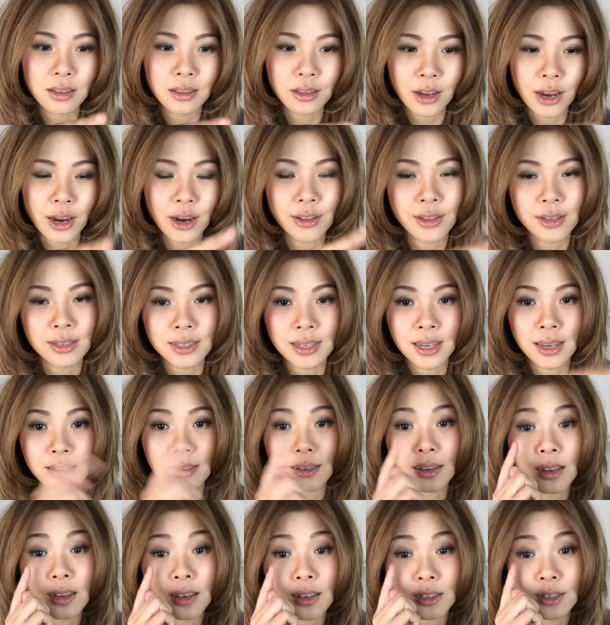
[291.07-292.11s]
your hair, the skin.
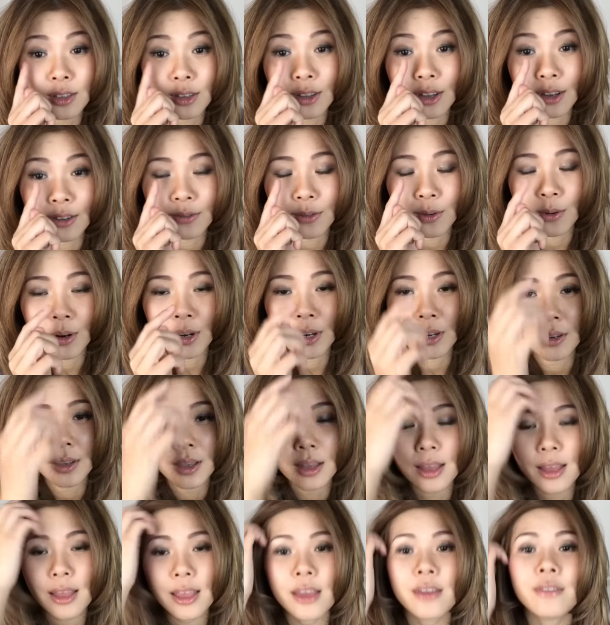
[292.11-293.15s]
So therefore,
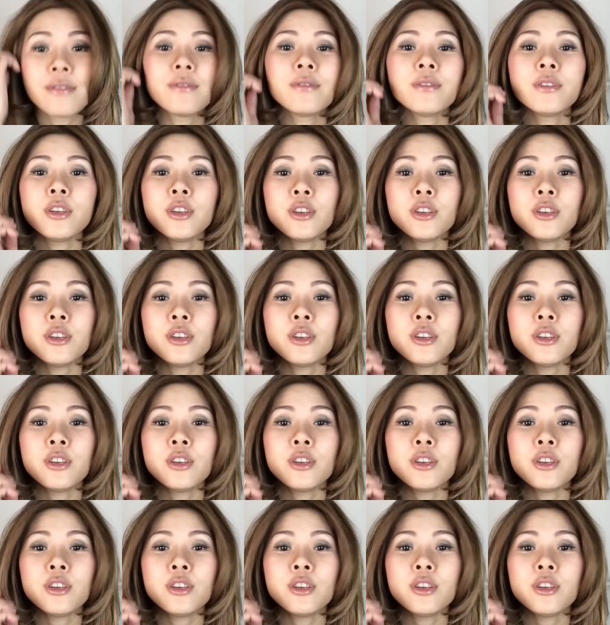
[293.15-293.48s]
if